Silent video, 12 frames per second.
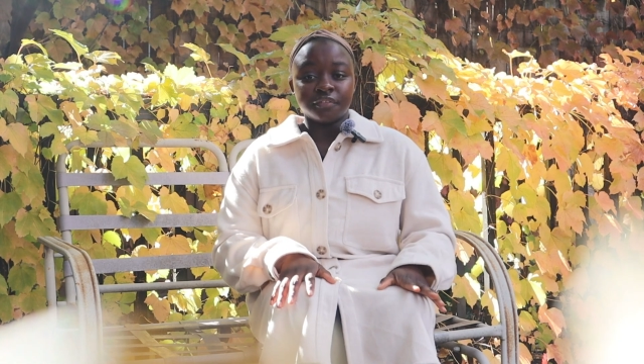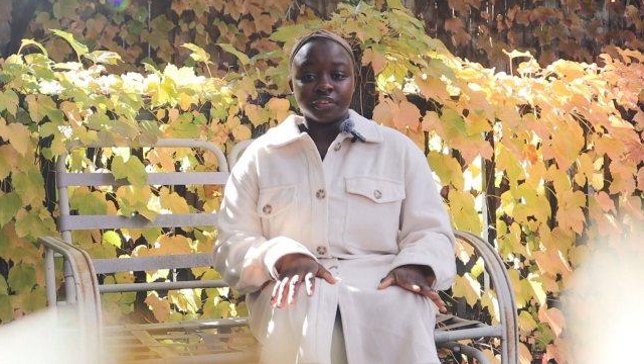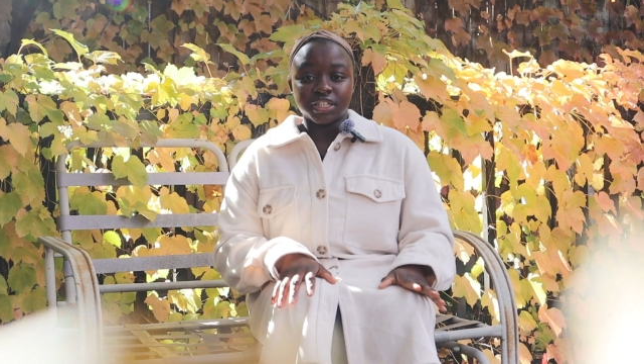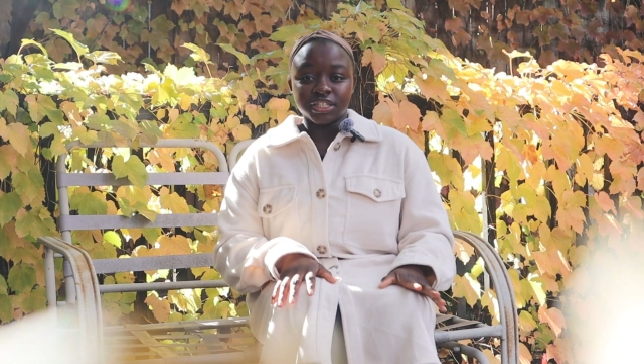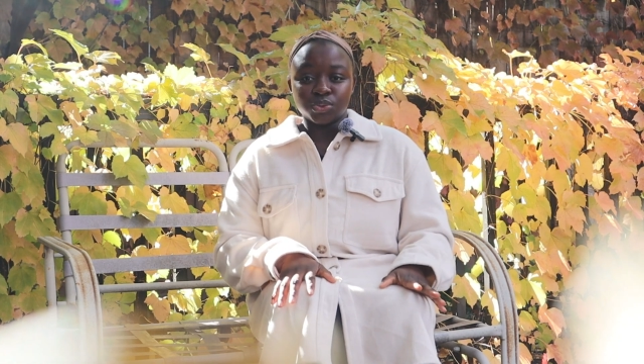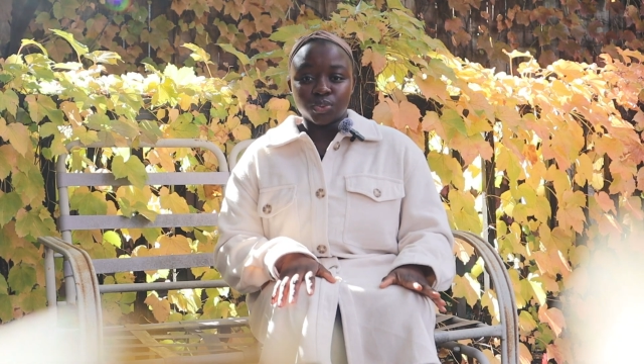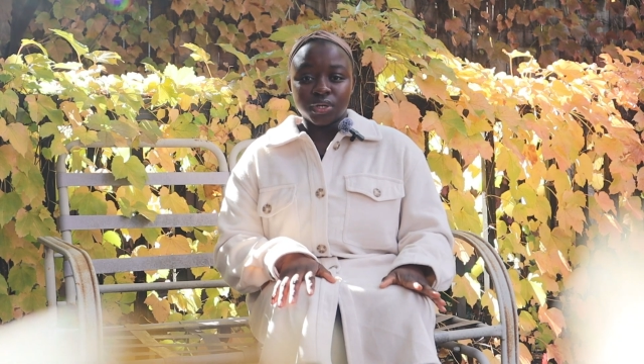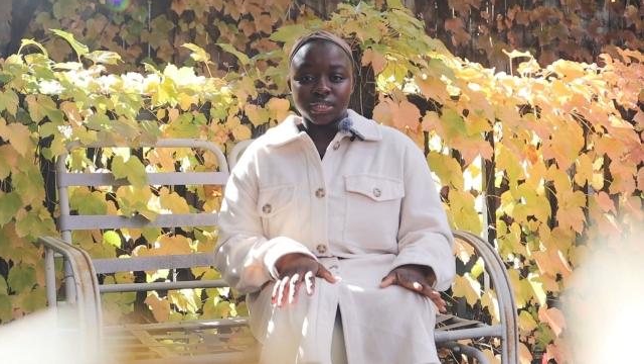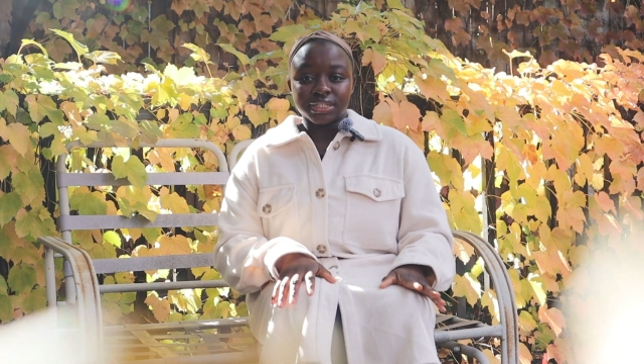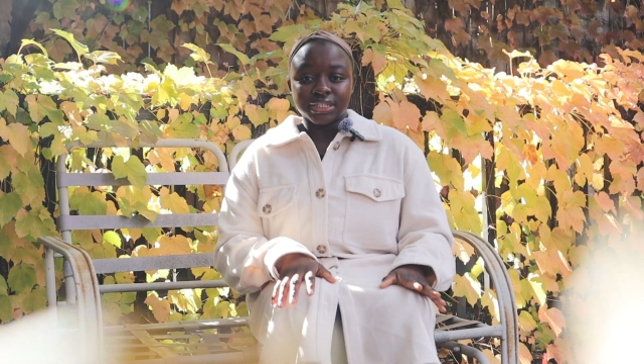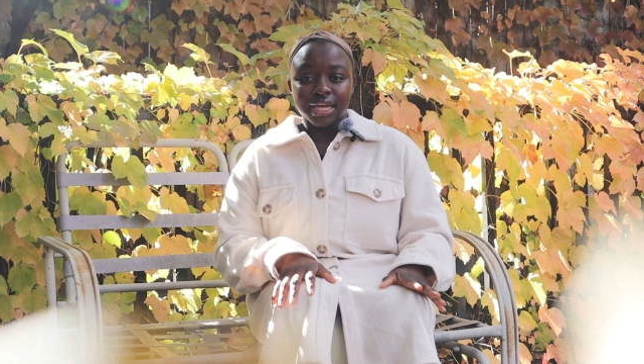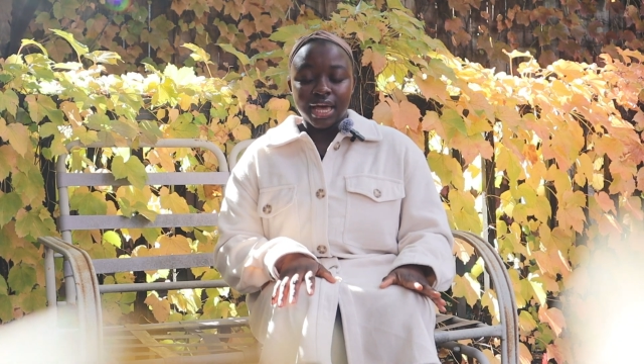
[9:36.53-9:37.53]
For these
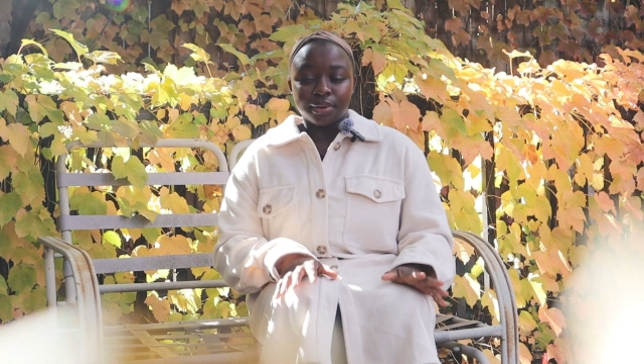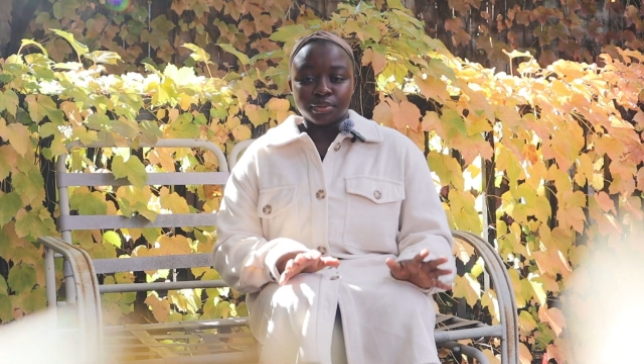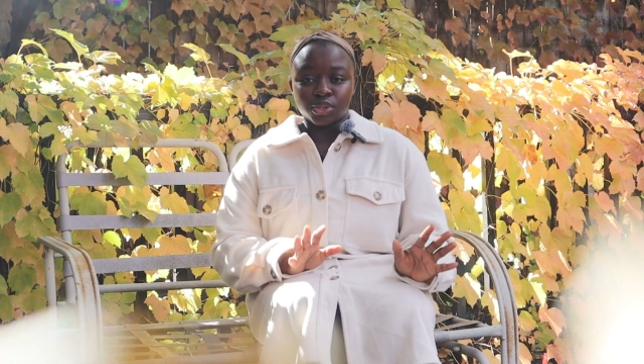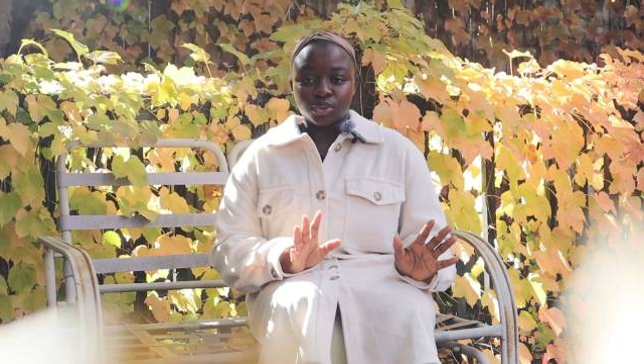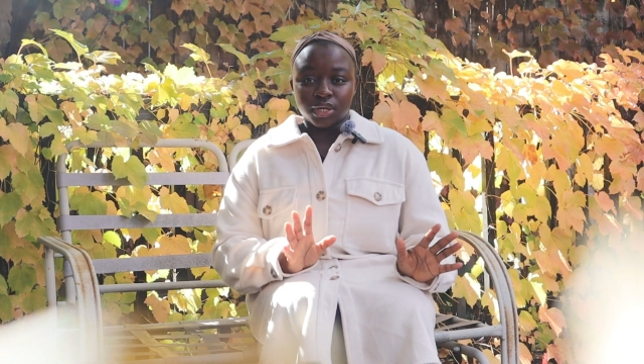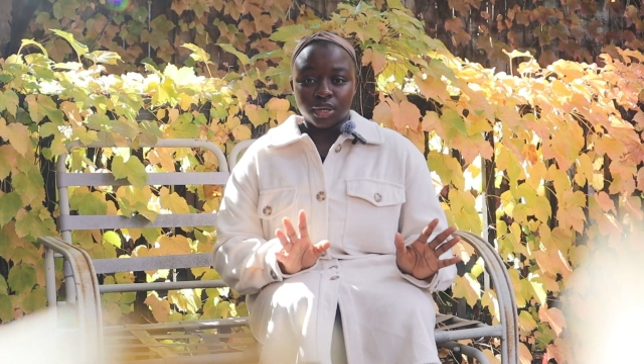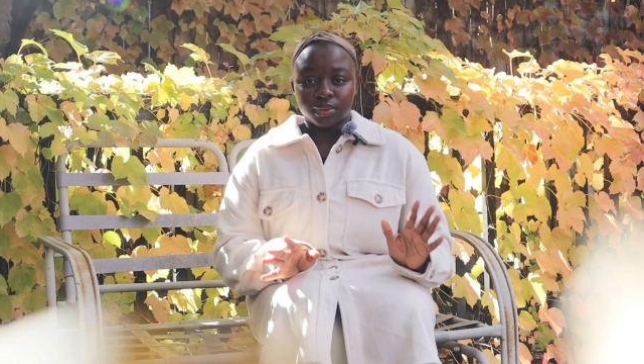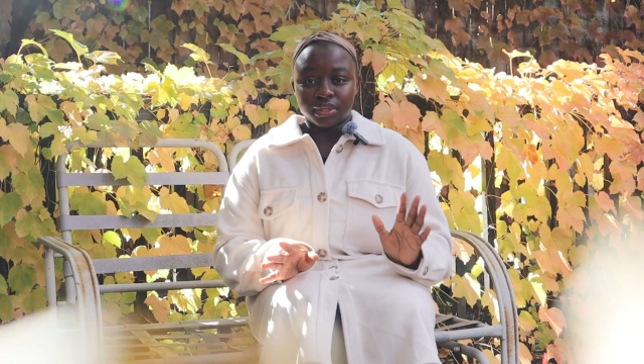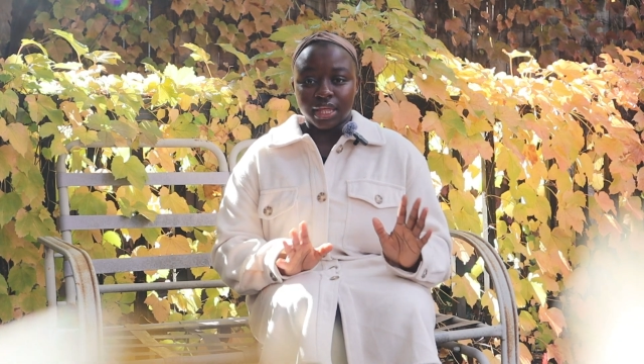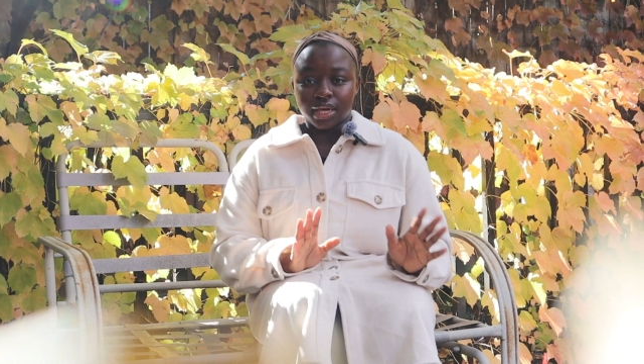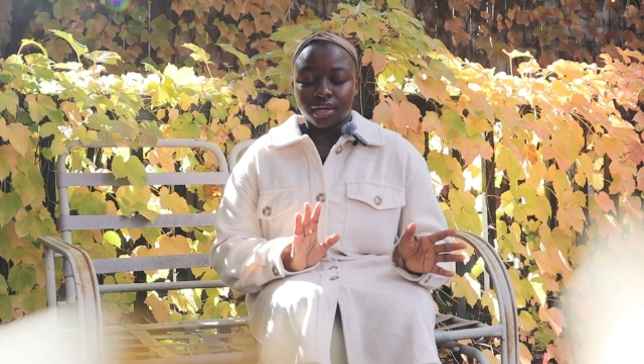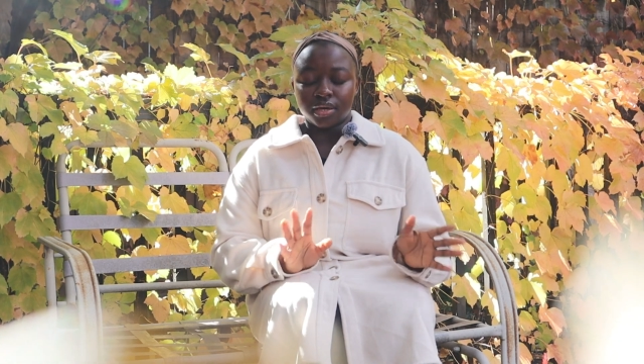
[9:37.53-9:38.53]
ones, I was okay with
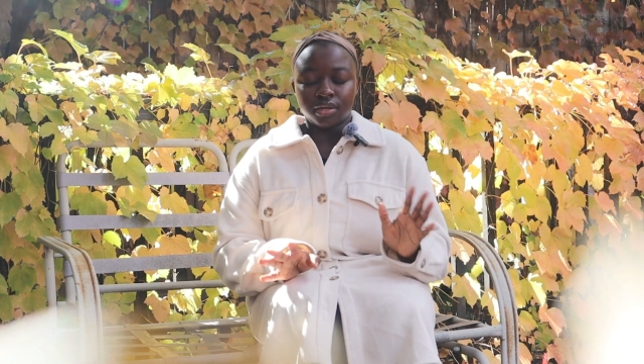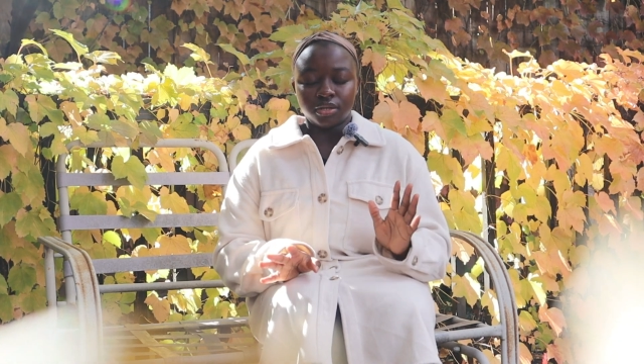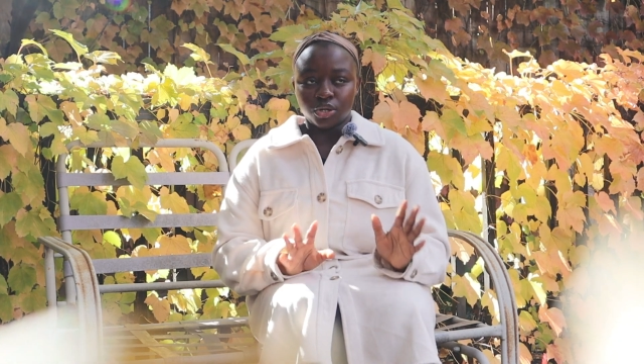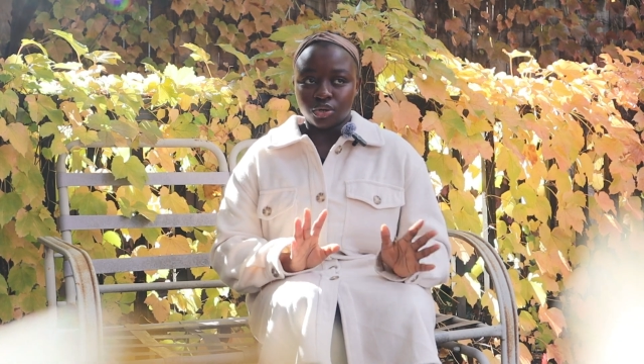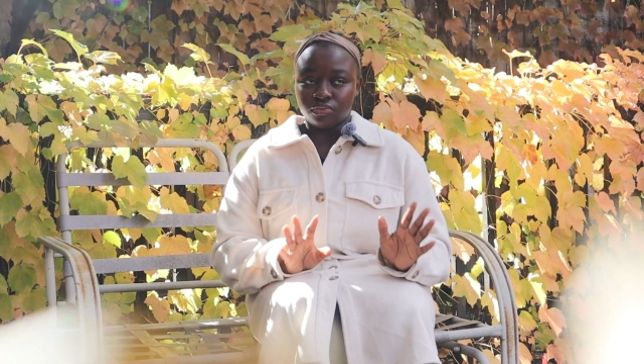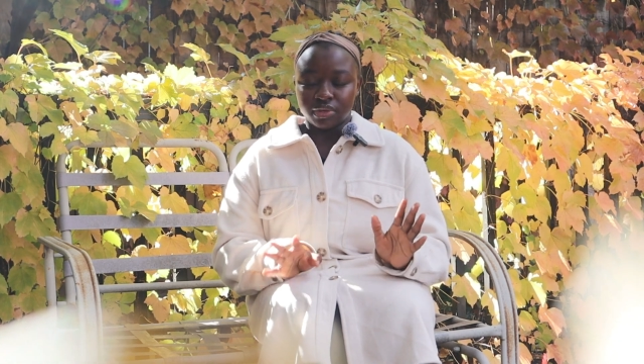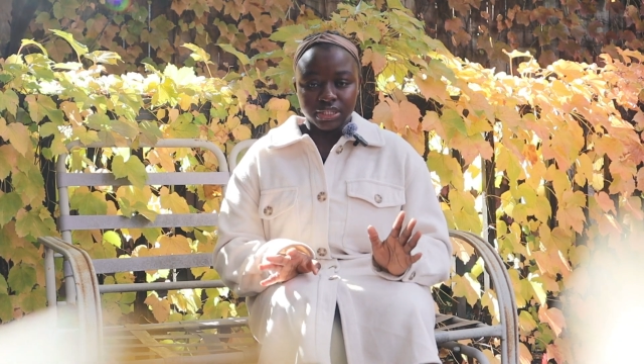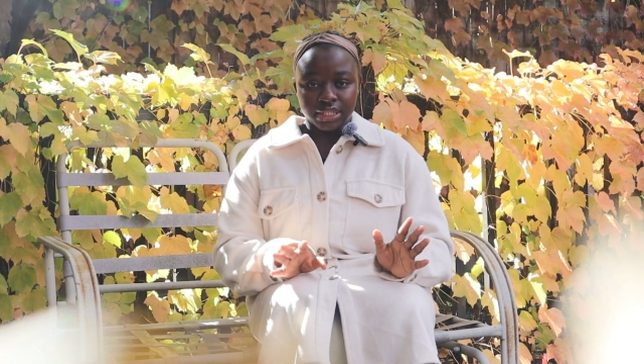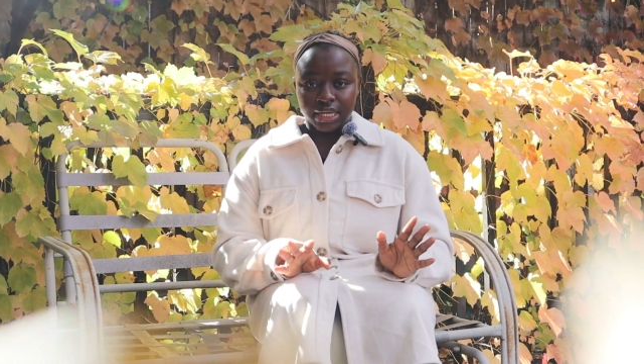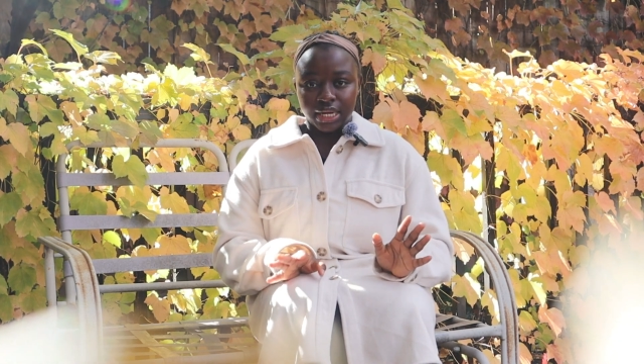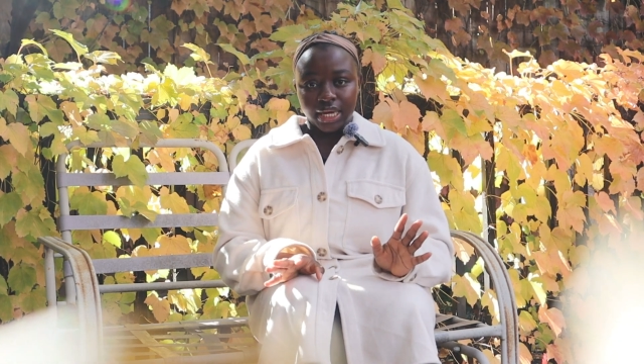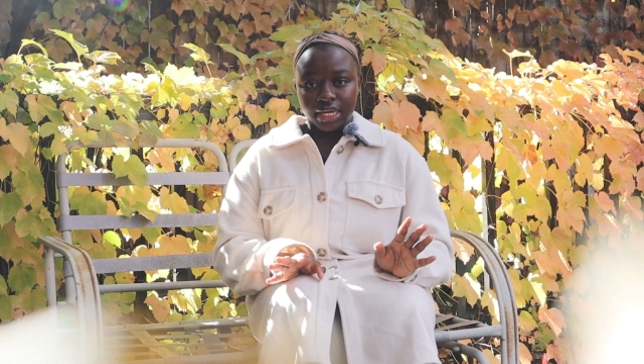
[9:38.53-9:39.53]
like, you know,
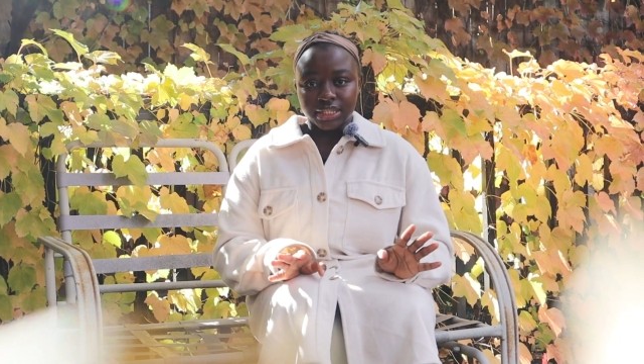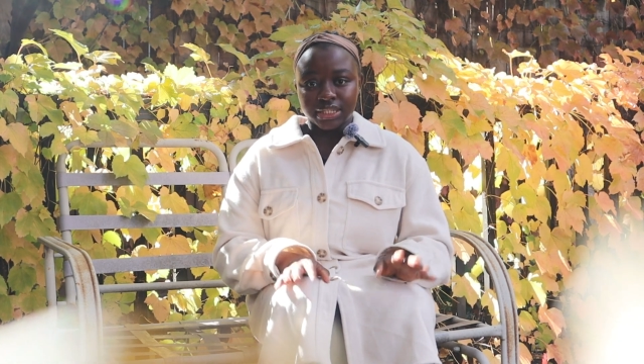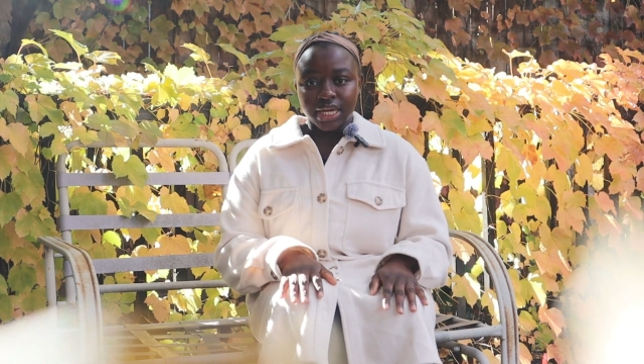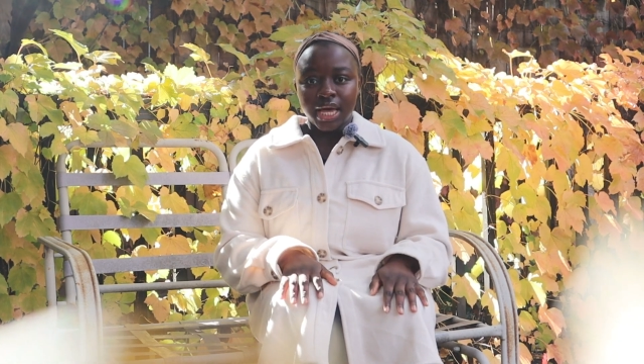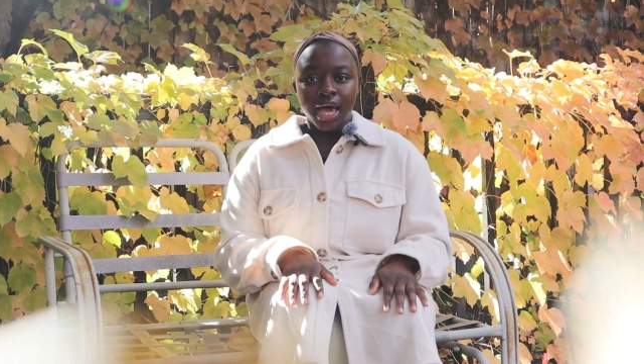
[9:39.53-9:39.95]
risking it,